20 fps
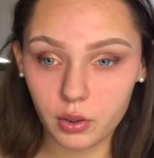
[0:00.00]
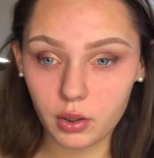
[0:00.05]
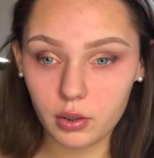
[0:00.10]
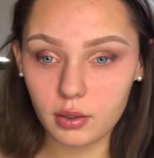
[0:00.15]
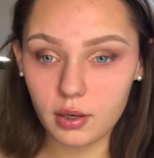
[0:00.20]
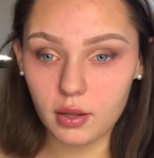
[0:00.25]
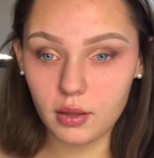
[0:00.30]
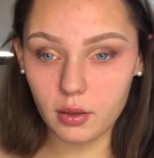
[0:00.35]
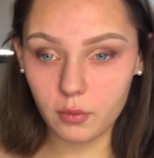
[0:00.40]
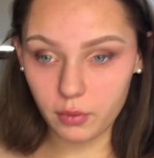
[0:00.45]

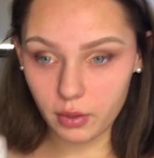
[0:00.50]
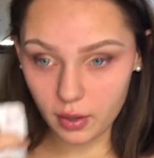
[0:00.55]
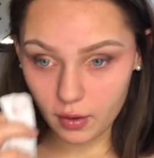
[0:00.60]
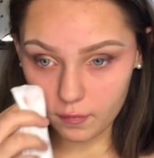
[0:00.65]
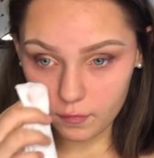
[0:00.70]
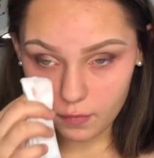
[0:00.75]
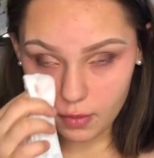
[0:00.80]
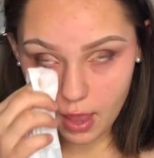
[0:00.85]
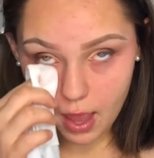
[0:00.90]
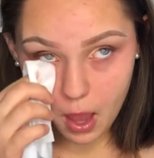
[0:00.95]
Now that we
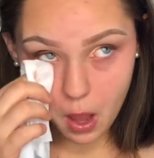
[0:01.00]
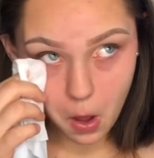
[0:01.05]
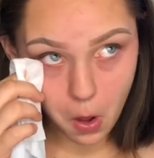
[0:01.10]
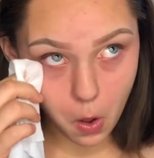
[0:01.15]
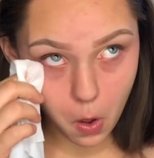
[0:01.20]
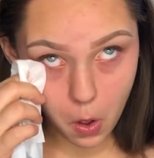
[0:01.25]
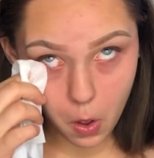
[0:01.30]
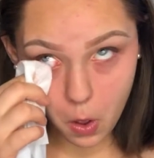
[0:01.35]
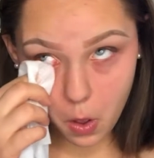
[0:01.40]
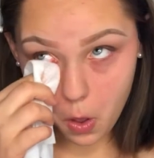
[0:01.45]
have that
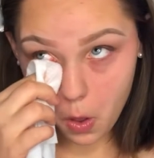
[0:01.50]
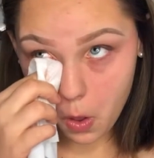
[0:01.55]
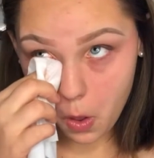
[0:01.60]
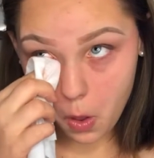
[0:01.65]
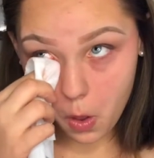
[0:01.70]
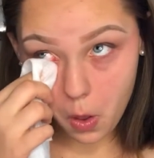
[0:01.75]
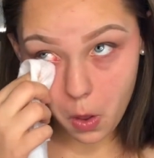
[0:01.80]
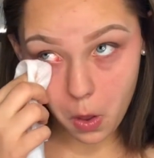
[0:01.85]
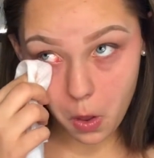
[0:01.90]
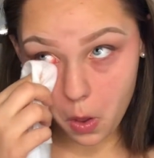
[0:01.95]
all
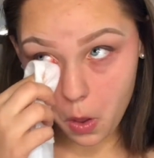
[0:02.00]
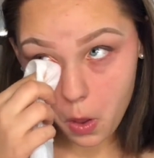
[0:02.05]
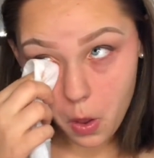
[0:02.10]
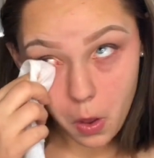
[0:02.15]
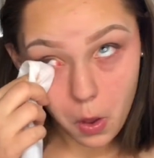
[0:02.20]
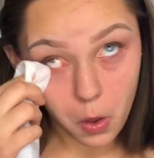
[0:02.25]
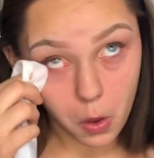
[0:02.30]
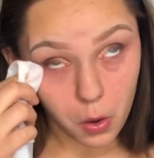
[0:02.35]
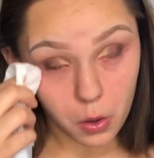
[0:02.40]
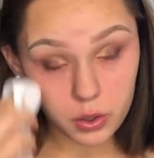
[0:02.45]

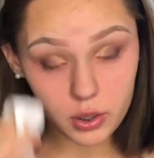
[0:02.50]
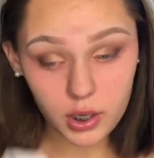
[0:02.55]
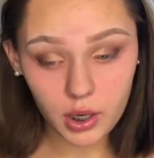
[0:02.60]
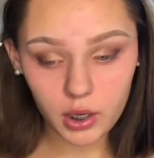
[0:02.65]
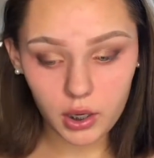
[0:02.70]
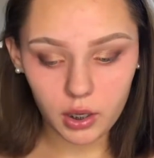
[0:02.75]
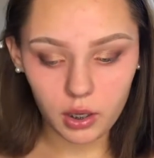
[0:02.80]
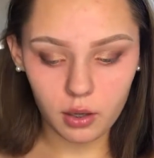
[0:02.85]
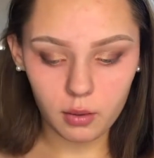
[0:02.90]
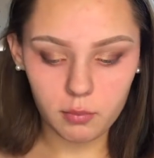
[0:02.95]

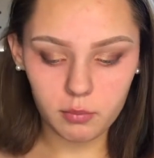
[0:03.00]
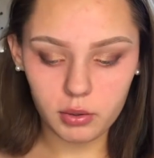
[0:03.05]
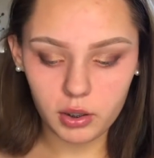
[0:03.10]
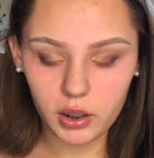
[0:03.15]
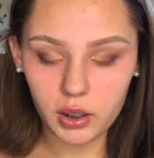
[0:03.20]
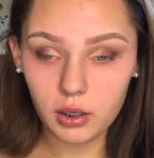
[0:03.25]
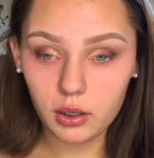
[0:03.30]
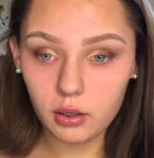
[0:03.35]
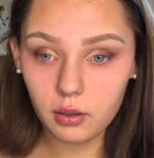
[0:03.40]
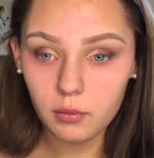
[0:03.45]
done and
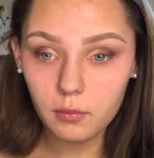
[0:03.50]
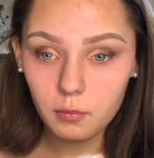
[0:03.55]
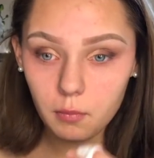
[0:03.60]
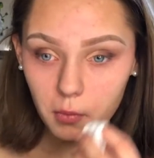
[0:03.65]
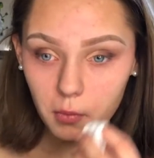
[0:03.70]
completed,